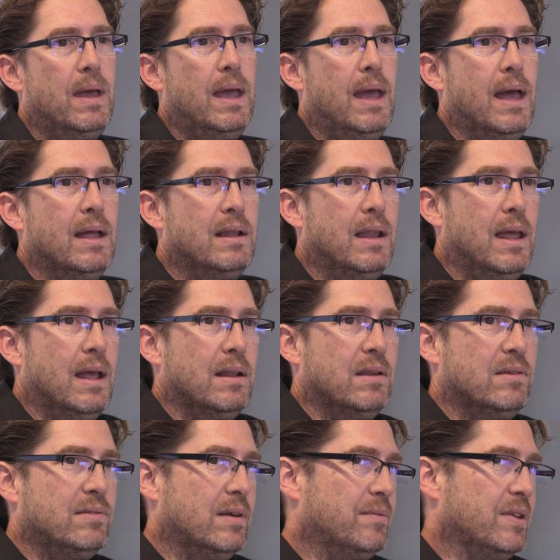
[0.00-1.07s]
and, and
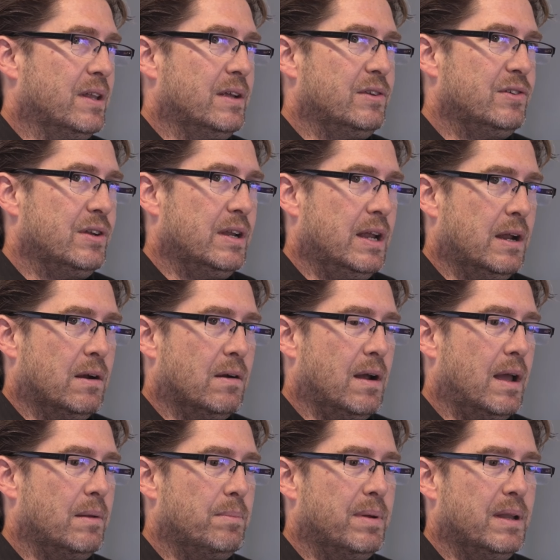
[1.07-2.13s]
the civil engineer
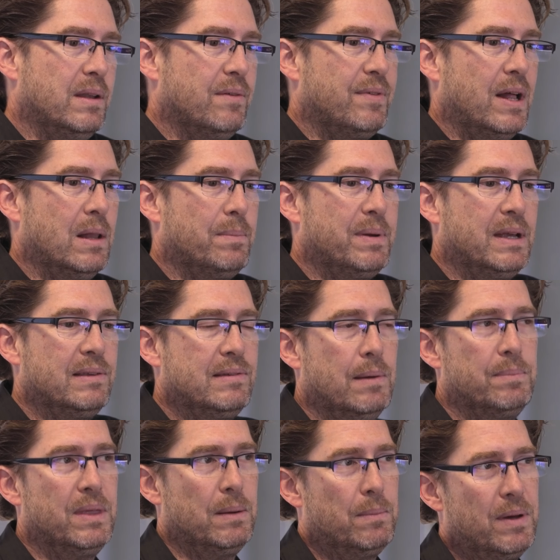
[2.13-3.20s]
had been developing
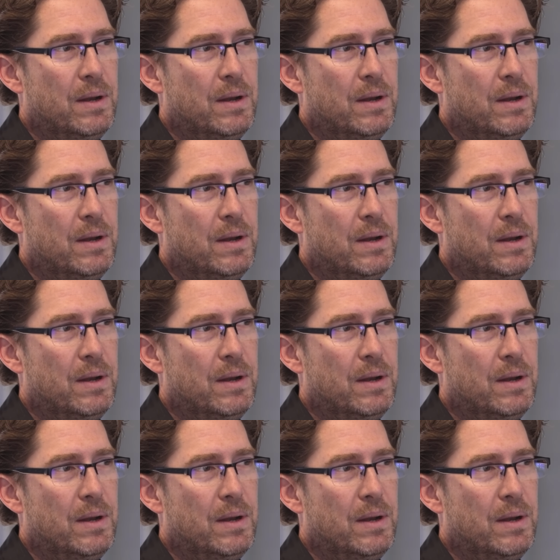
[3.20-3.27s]
something,